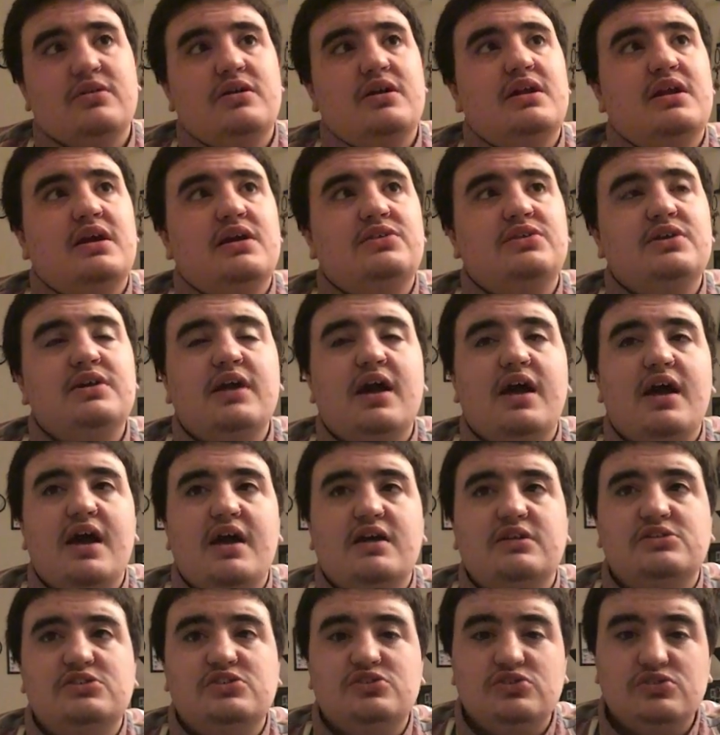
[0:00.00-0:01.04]
And I think I
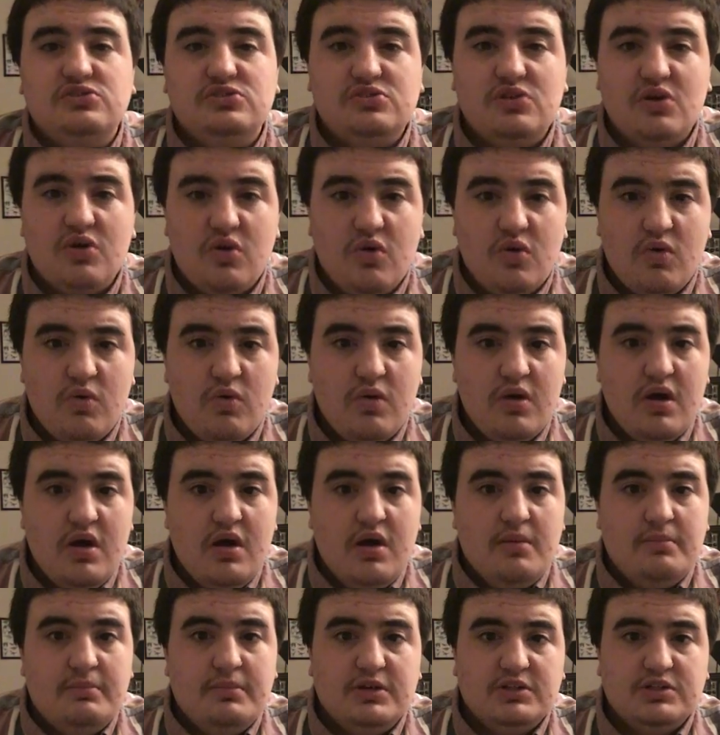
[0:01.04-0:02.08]
had so
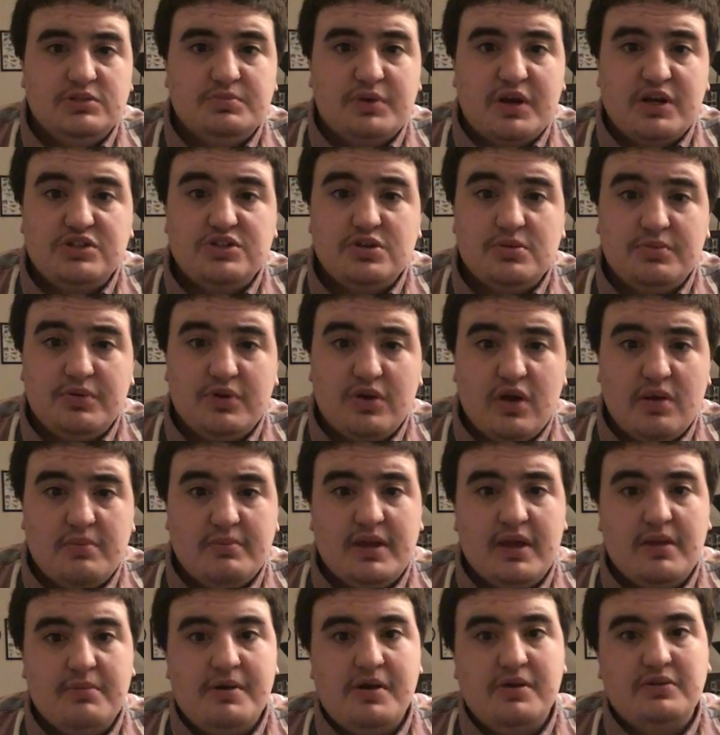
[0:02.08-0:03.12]
much pressure put on
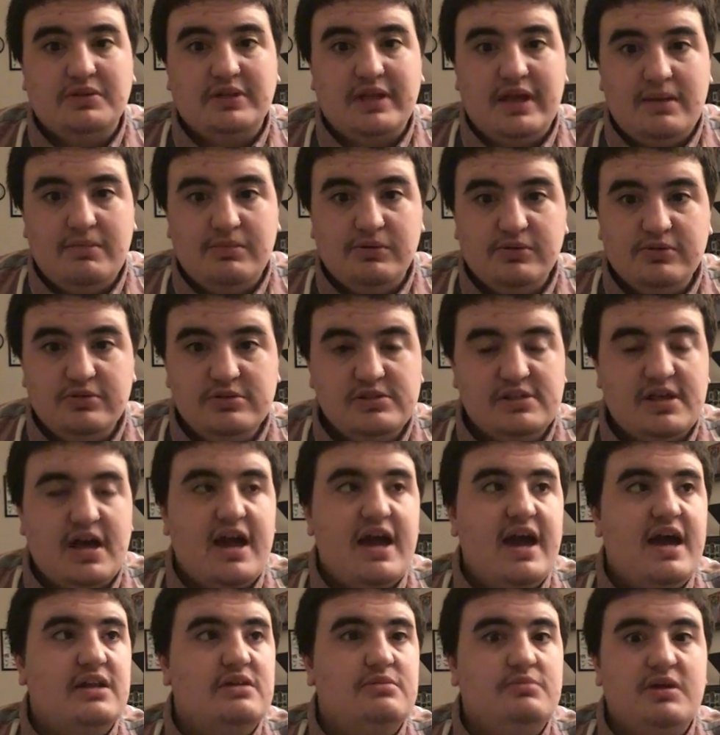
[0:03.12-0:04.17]
me about labels. I
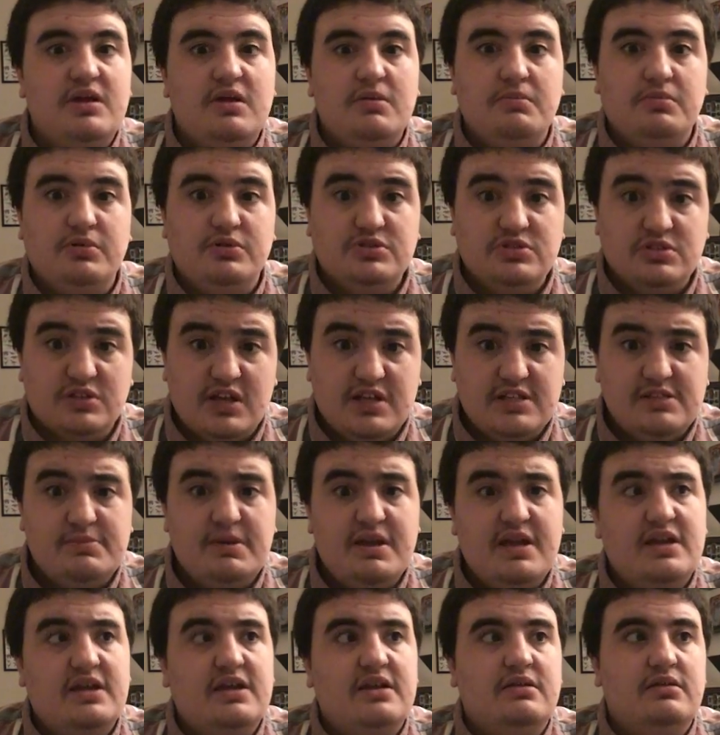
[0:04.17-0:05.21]
had to be a butch
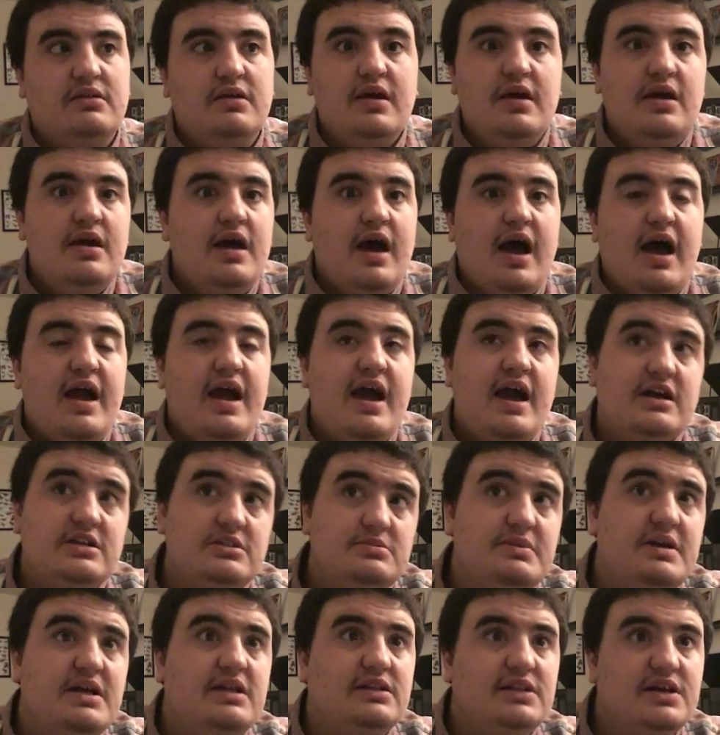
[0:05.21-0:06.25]
lesbian and I had to
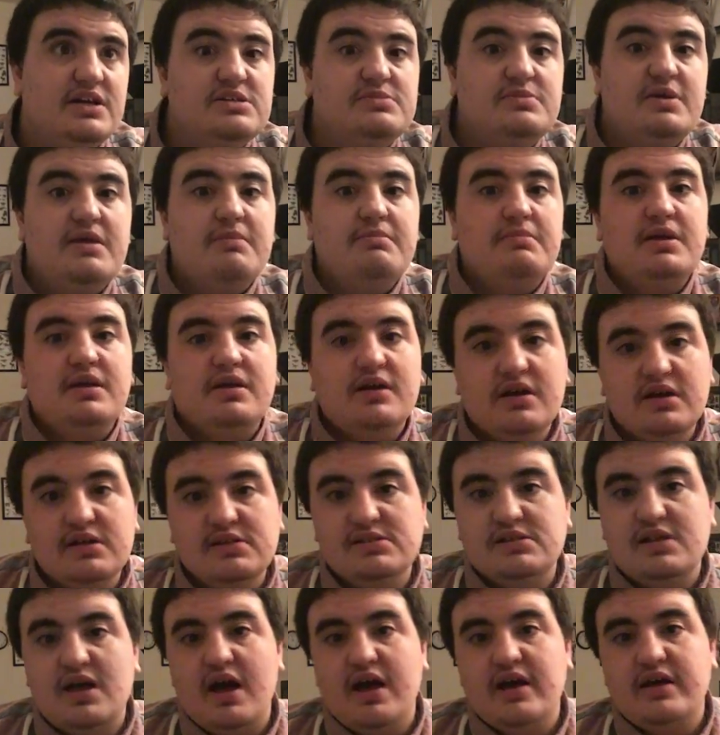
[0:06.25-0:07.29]
be a lesbian
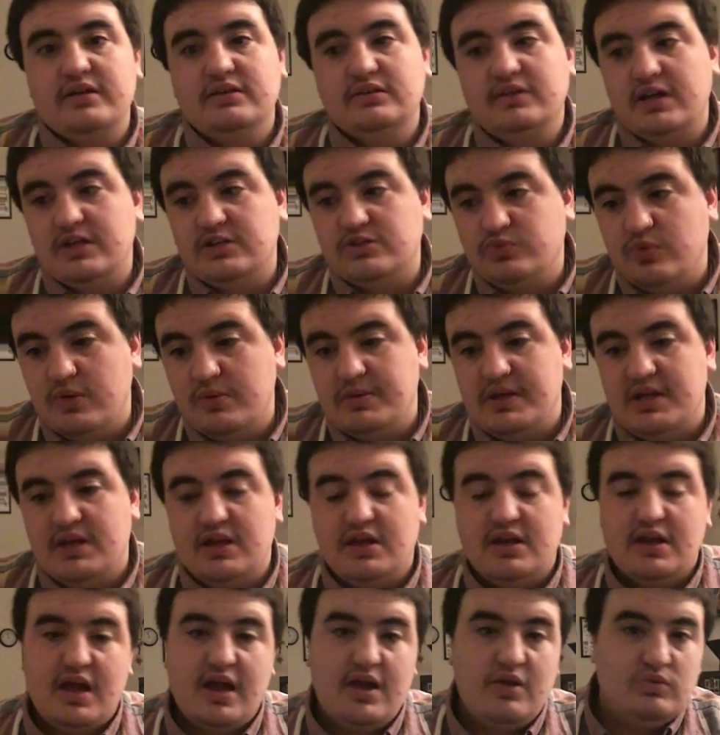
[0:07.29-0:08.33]
because I liked women
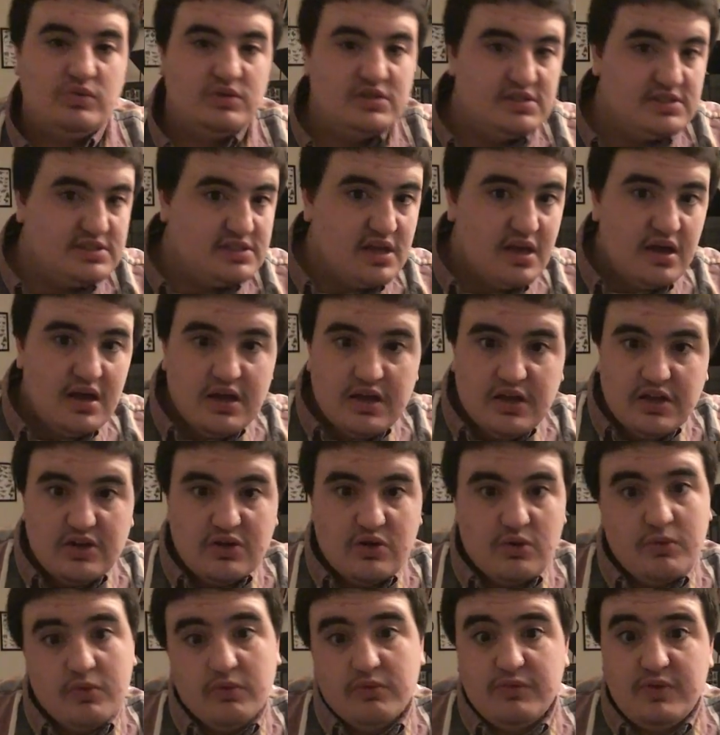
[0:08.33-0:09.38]
and I was, you
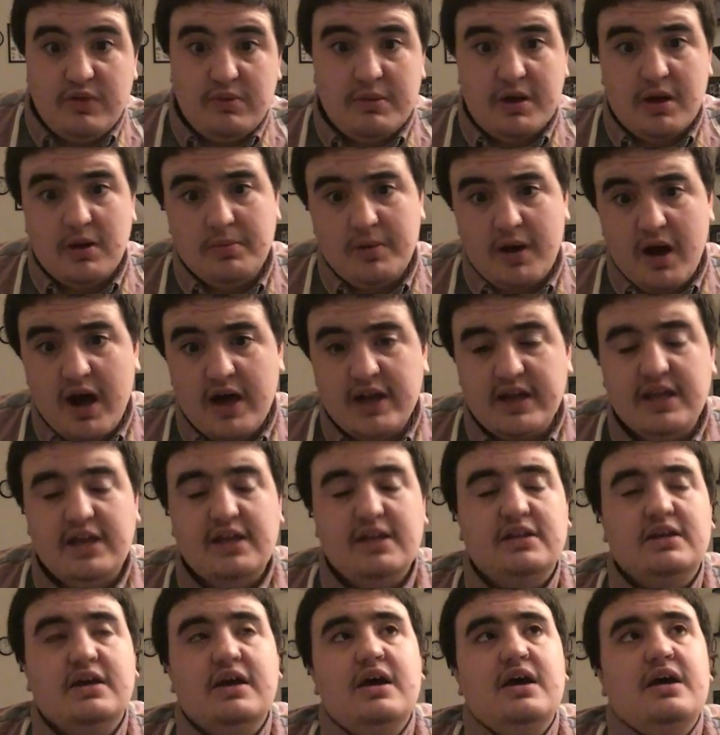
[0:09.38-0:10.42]
know, female
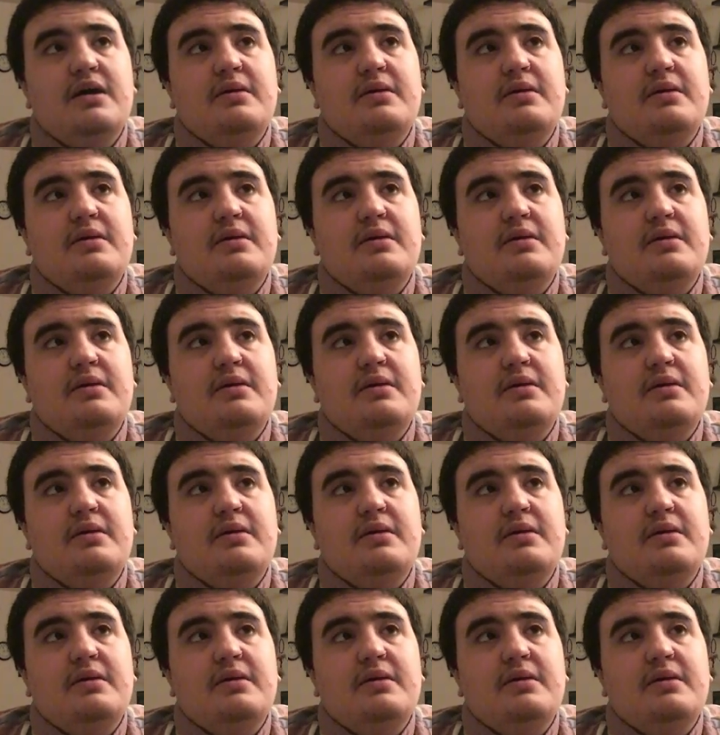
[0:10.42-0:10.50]
bodied.